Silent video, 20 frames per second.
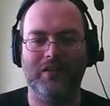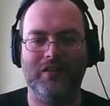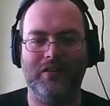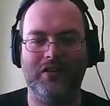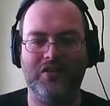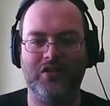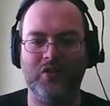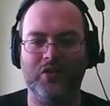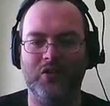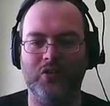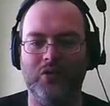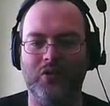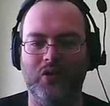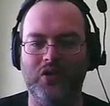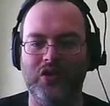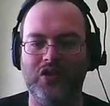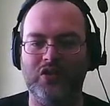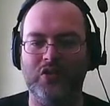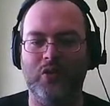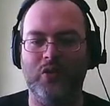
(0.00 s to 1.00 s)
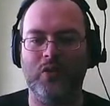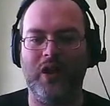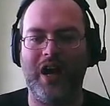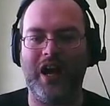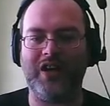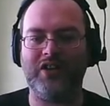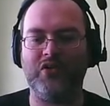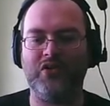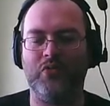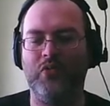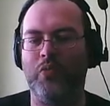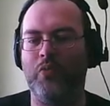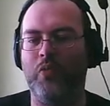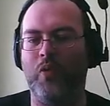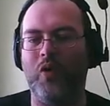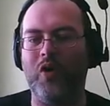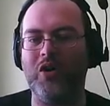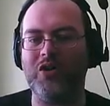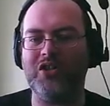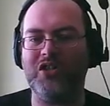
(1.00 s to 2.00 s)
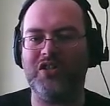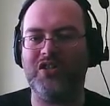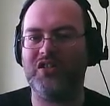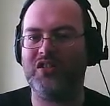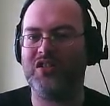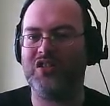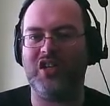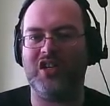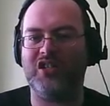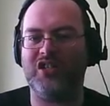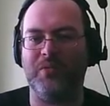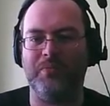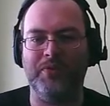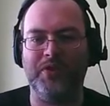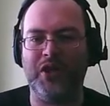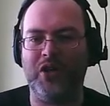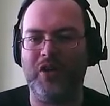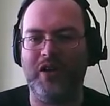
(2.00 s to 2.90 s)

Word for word: There's no there's no actual reward system to